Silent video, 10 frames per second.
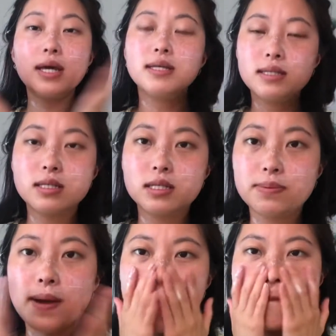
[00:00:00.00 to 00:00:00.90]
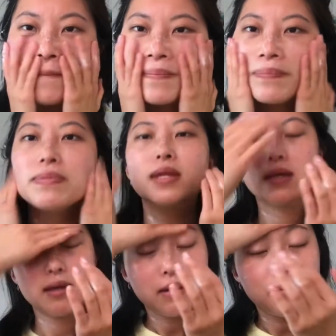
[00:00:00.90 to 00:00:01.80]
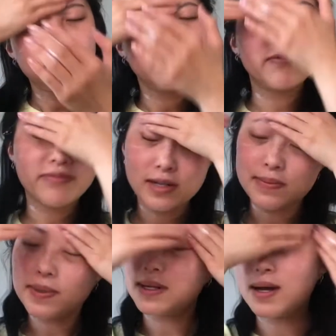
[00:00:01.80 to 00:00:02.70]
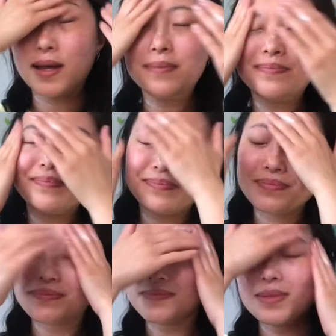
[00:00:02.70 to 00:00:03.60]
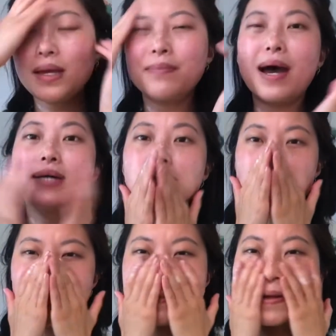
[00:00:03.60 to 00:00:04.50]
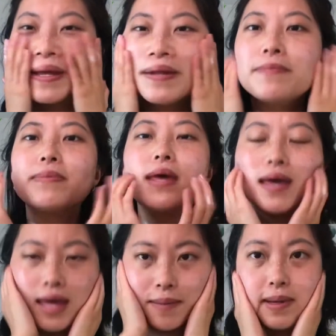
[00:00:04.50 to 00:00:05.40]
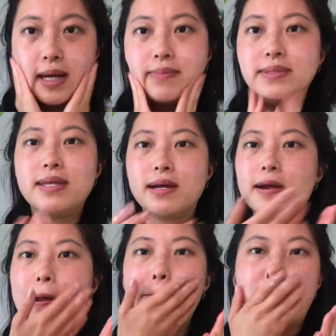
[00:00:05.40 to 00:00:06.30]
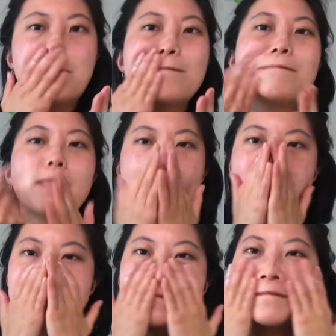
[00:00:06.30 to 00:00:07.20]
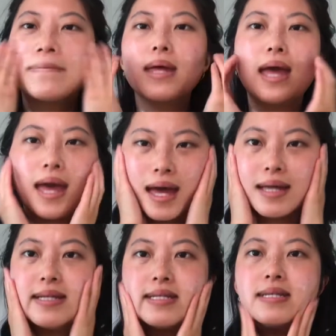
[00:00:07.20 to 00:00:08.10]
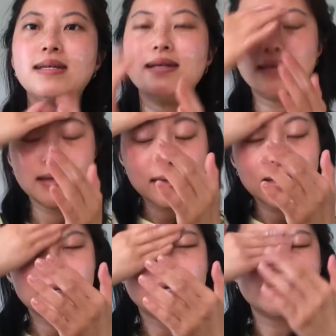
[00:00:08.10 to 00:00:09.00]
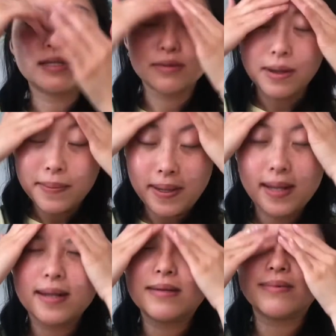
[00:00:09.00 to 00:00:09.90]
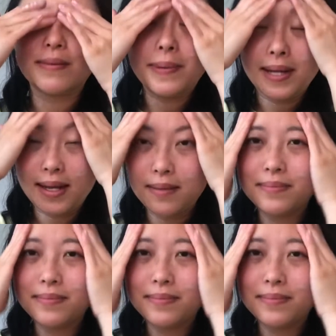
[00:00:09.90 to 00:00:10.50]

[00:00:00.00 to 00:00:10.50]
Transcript: easy to spread when you first put it on, but as you rub it in, it becomes thicker, and as you rub it in and rub it in,